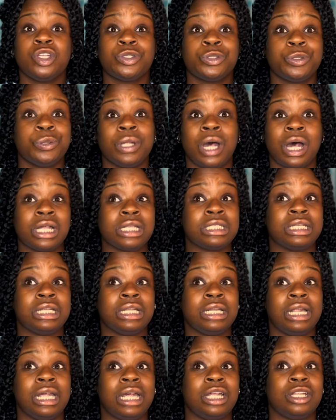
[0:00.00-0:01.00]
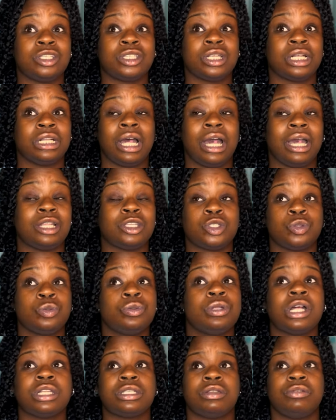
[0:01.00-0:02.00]
2008 to, like,
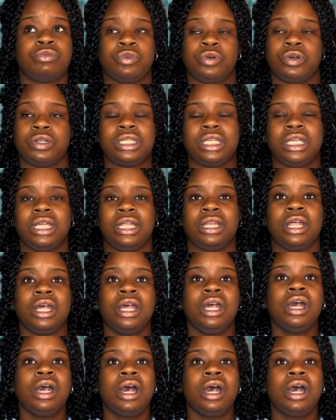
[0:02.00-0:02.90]
2014.